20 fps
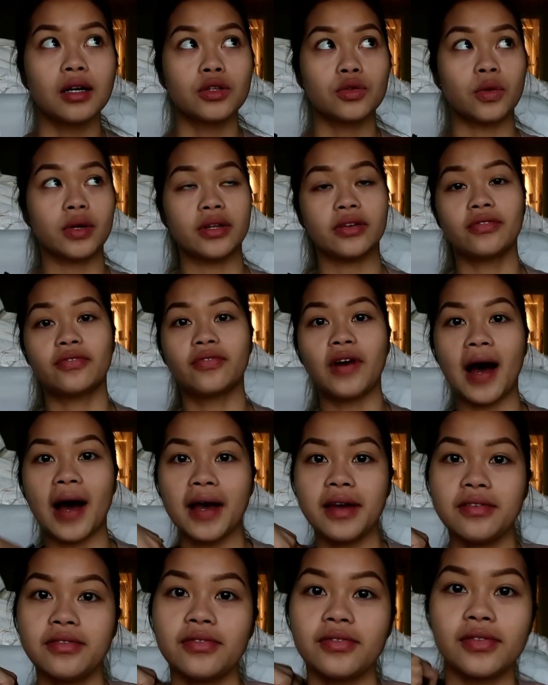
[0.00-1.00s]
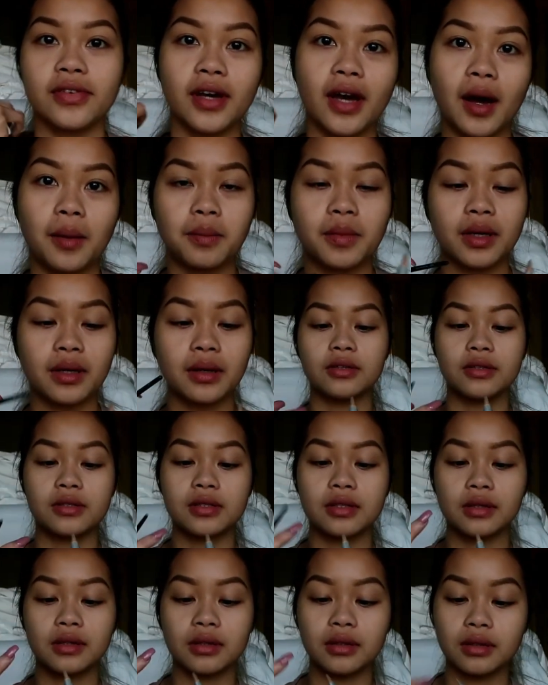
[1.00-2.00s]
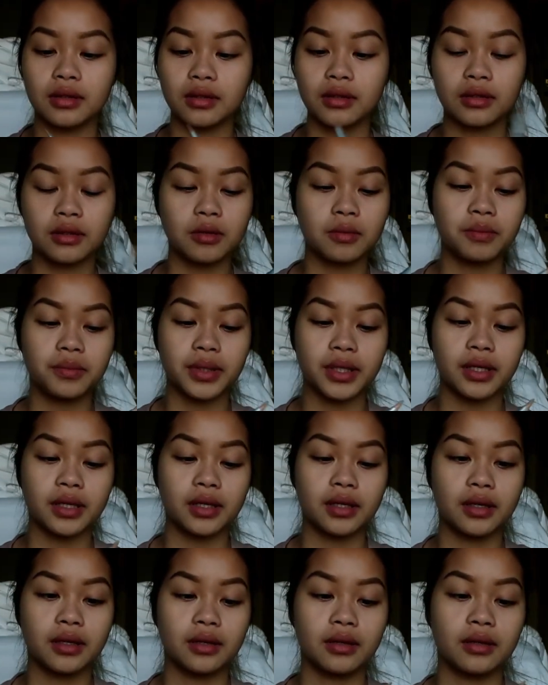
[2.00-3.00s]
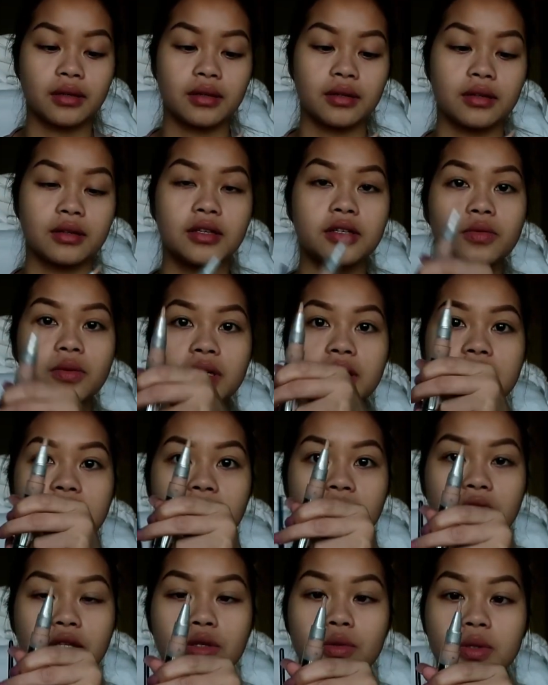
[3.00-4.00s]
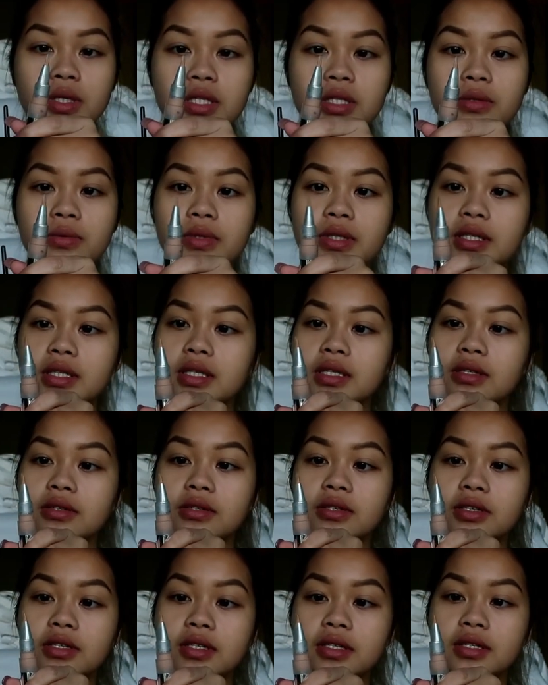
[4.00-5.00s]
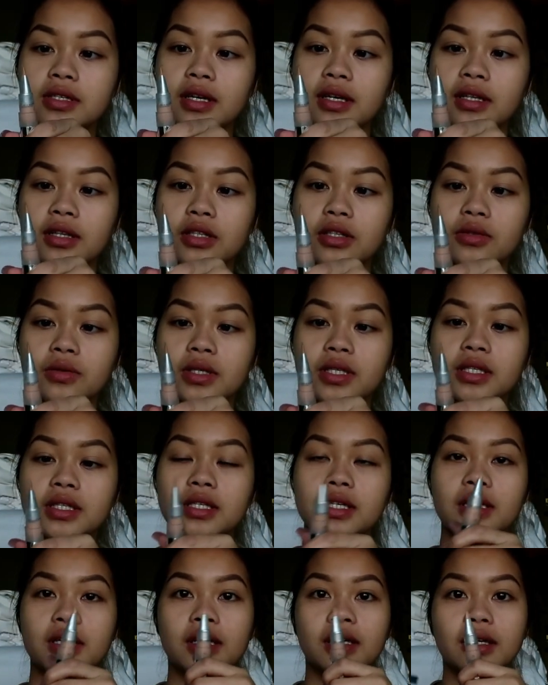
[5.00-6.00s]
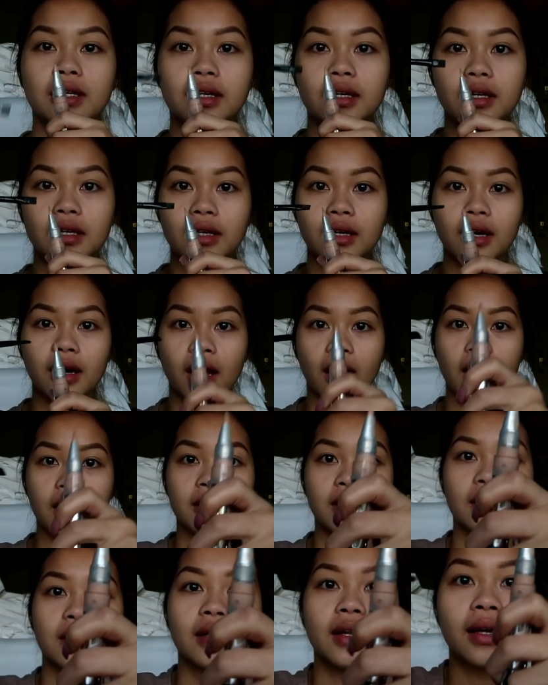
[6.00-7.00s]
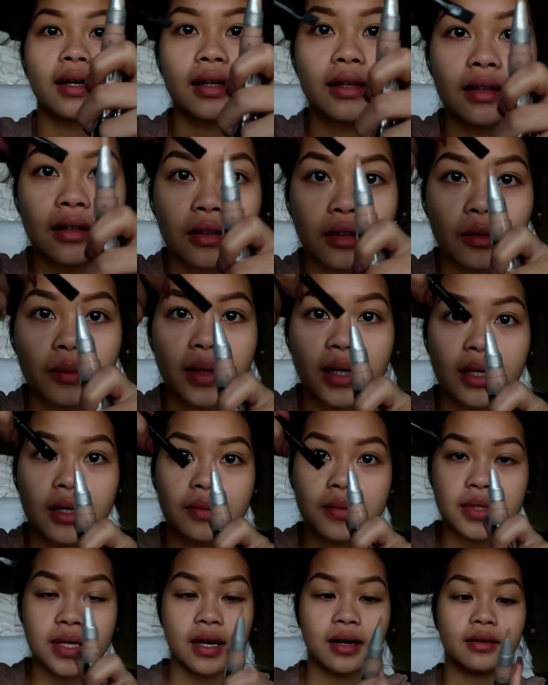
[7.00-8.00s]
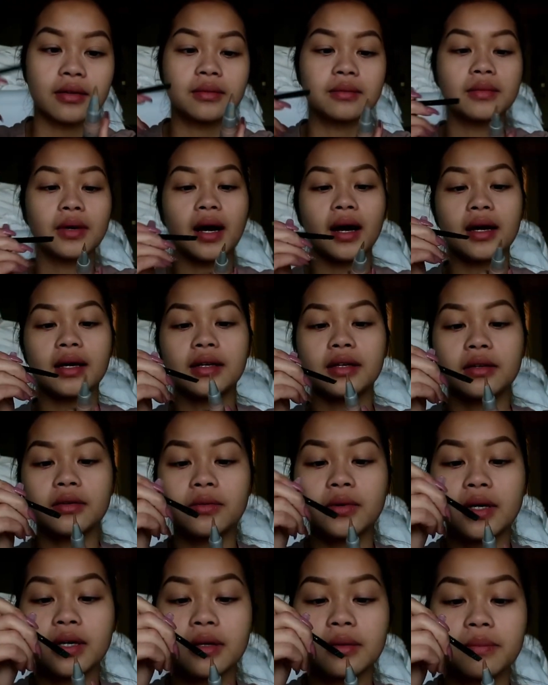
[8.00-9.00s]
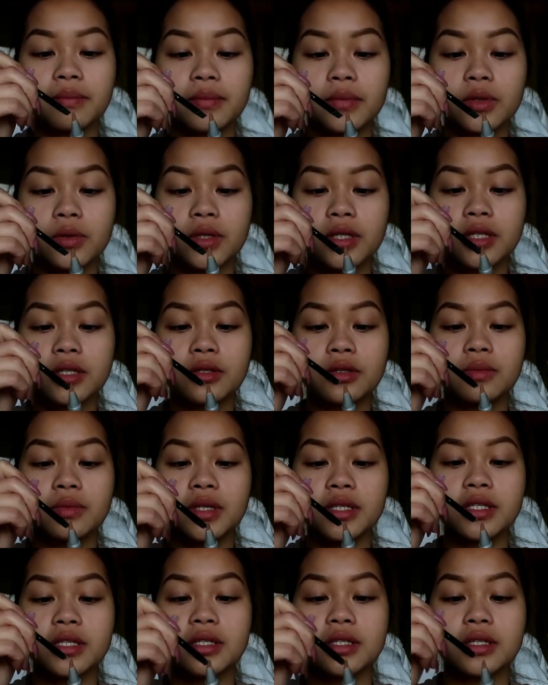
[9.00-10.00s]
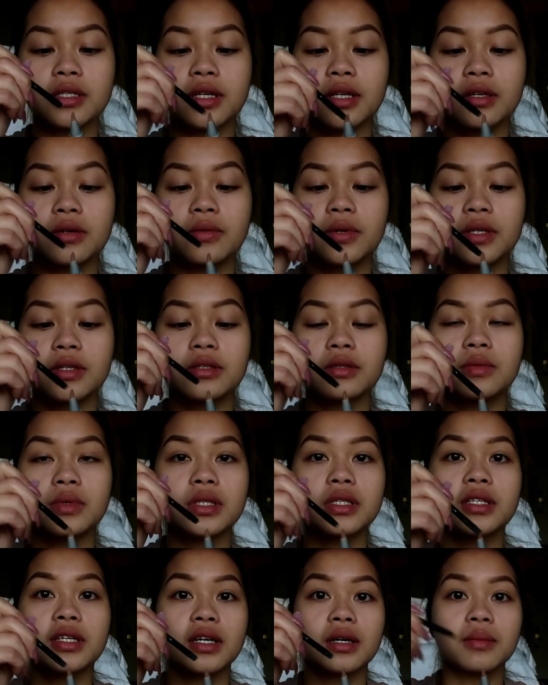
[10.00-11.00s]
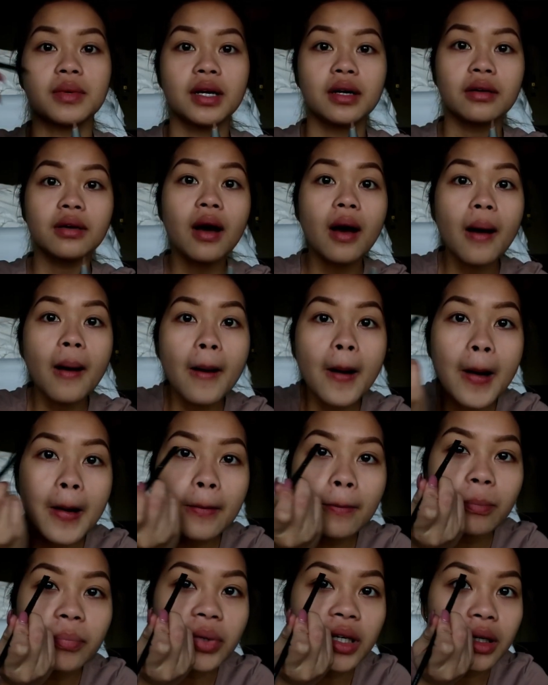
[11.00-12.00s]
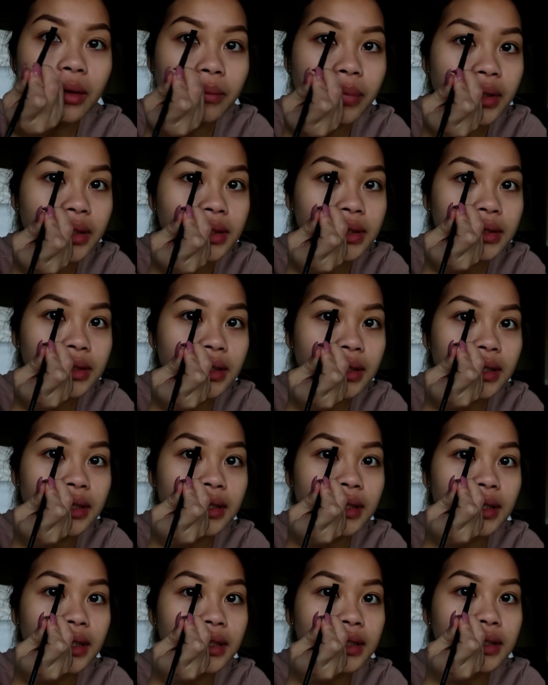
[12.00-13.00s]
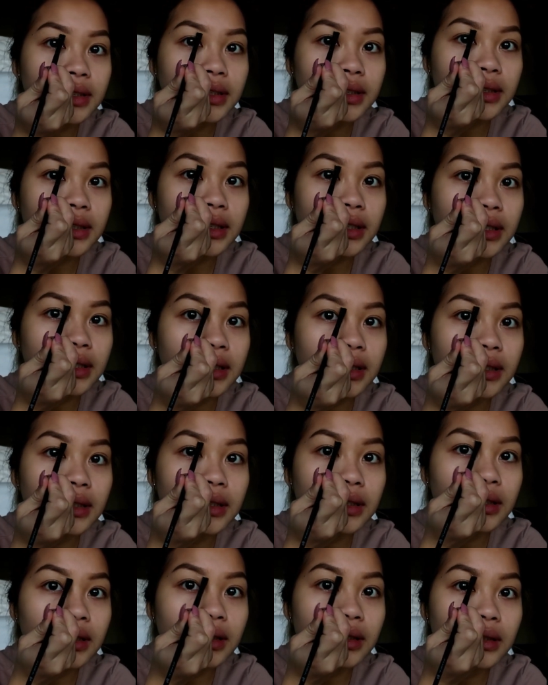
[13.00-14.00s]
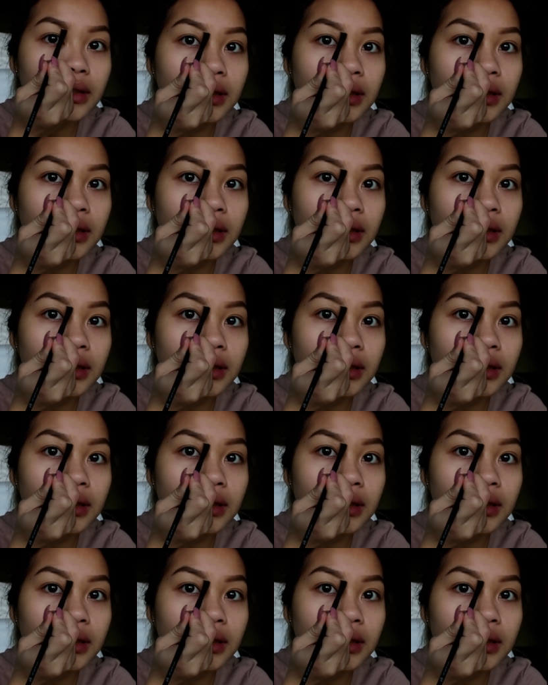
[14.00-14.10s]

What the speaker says: 25. I'm gonna use a little bit. This one is like the twist one, so you just like twist it and then like a little bit comes out. I didn't want to twist too much because I didn't want too much to come out. But basically I just clean